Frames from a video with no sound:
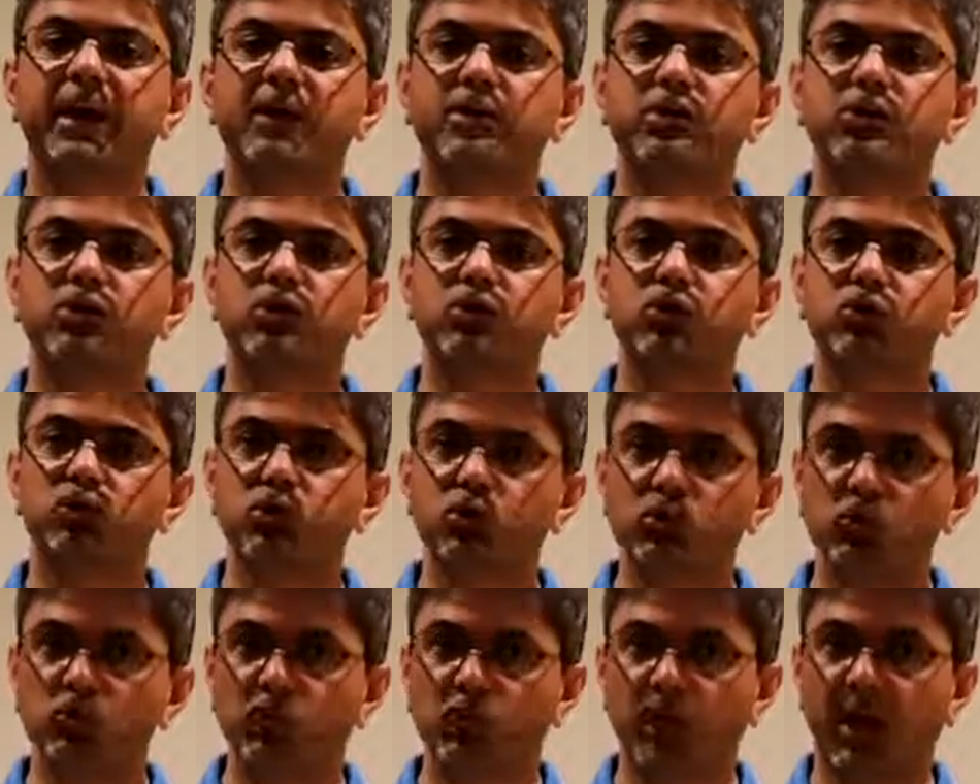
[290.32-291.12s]
are
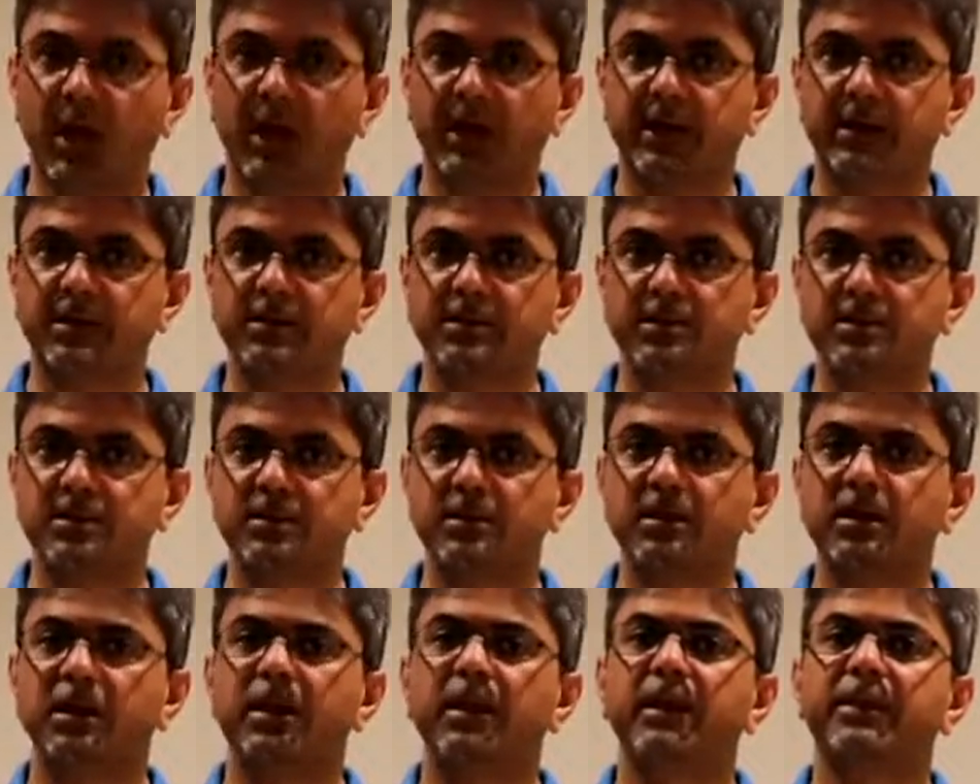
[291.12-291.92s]
2
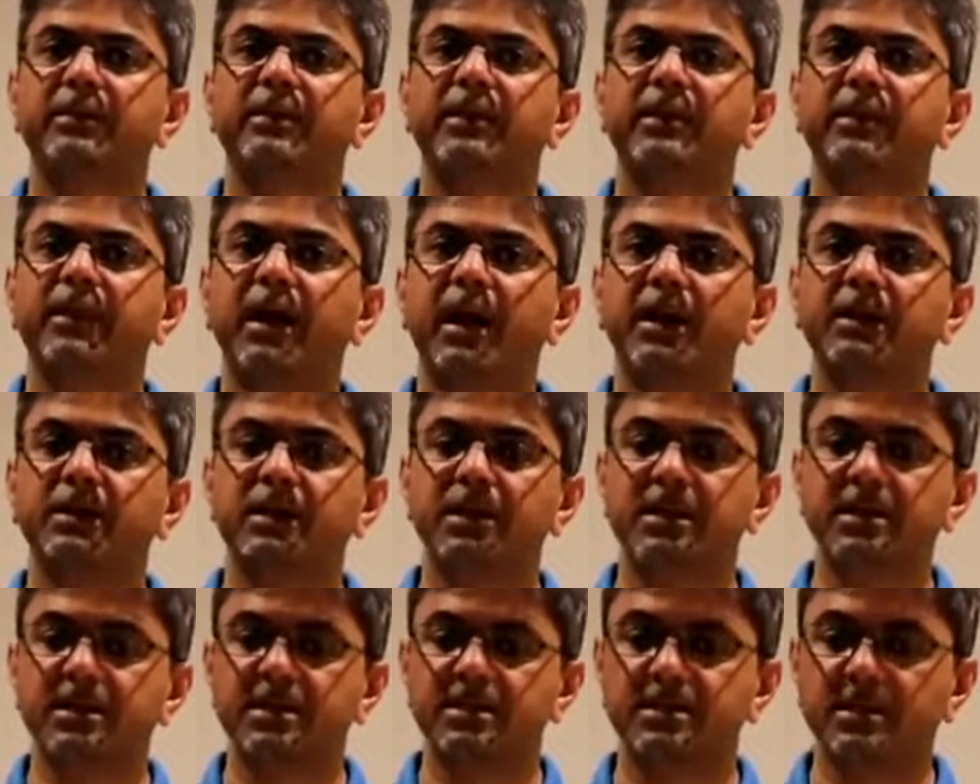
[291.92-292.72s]
lines, then
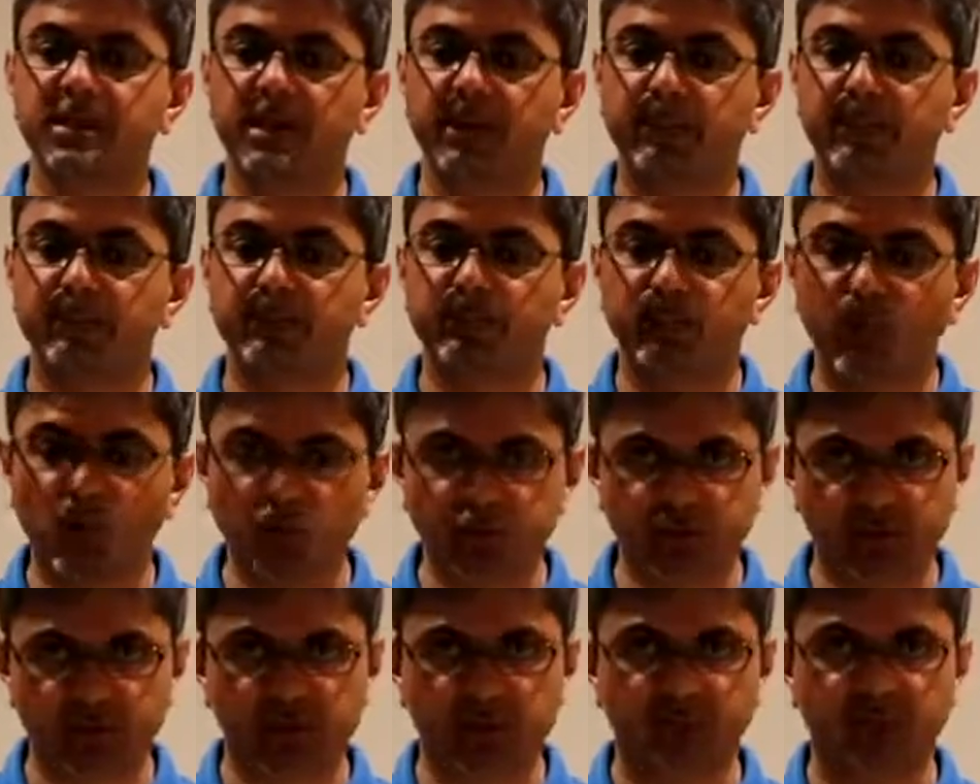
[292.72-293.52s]
that is a
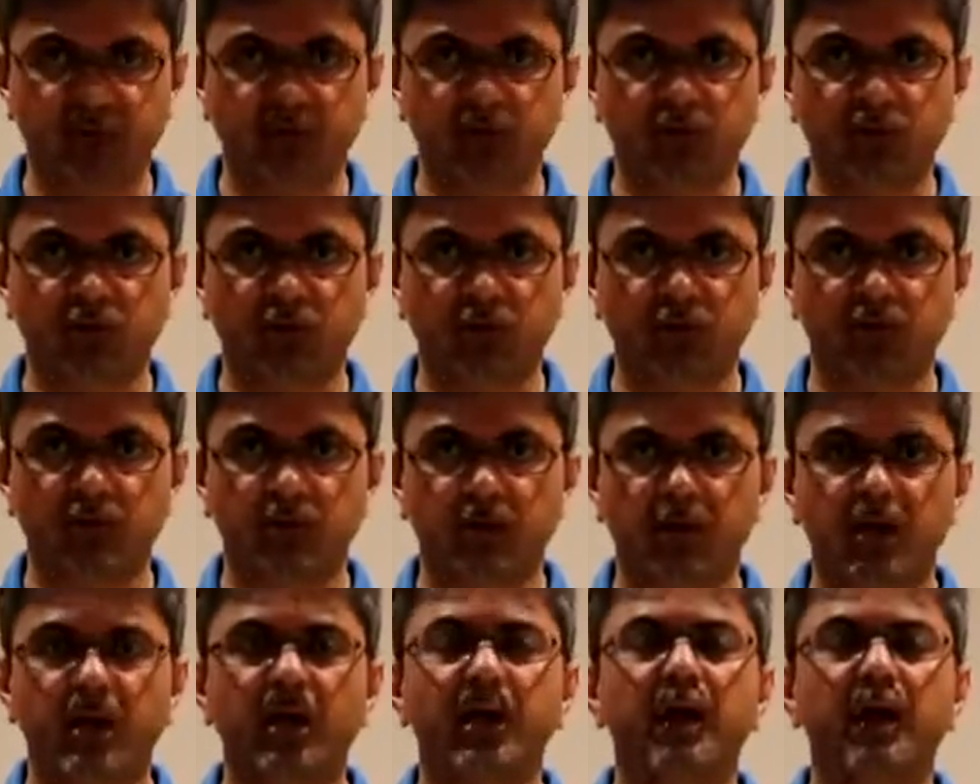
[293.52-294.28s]
positive result